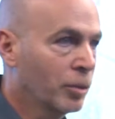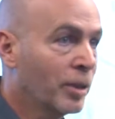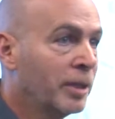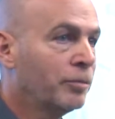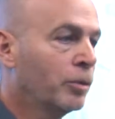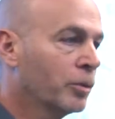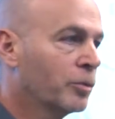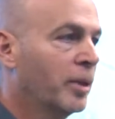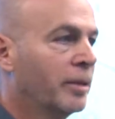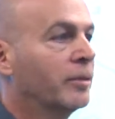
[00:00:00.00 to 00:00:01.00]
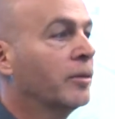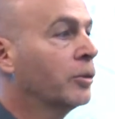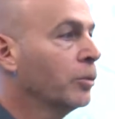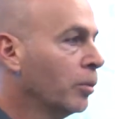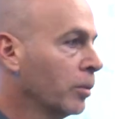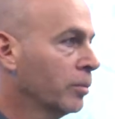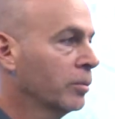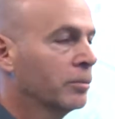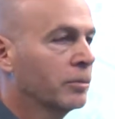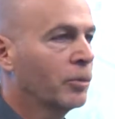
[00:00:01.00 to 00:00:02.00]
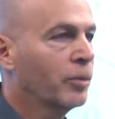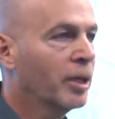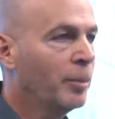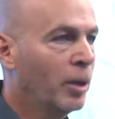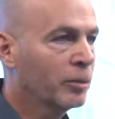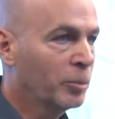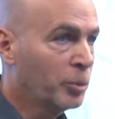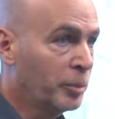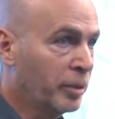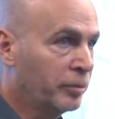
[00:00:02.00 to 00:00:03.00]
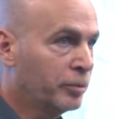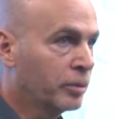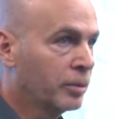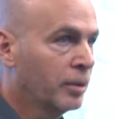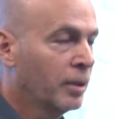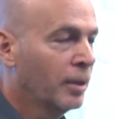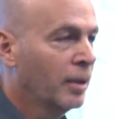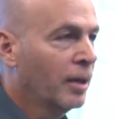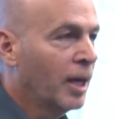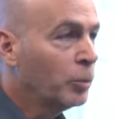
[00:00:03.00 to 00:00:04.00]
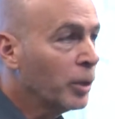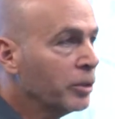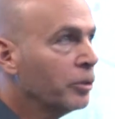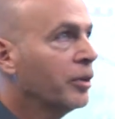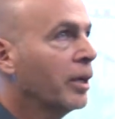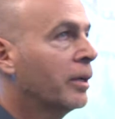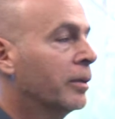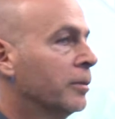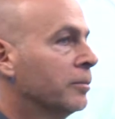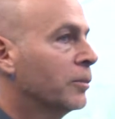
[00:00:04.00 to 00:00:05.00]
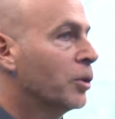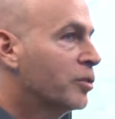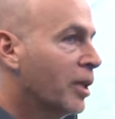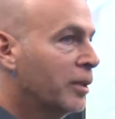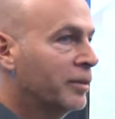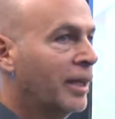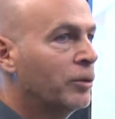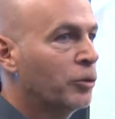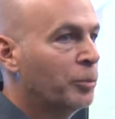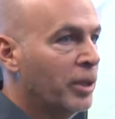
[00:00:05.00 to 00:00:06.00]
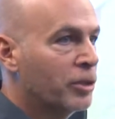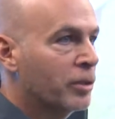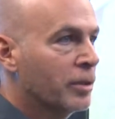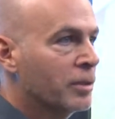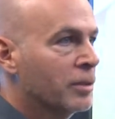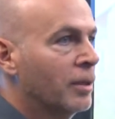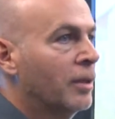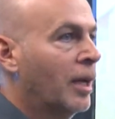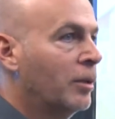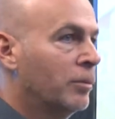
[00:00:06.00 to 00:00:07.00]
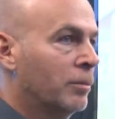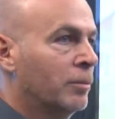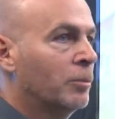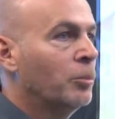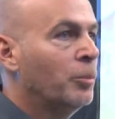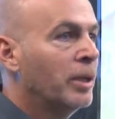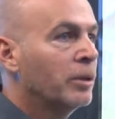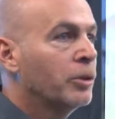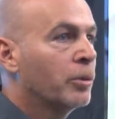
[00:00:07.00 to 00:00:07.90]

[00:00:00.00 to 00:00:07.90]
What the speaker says: You're ready for those places that you all read about and prepared for. And when you're there, You take those pictures and build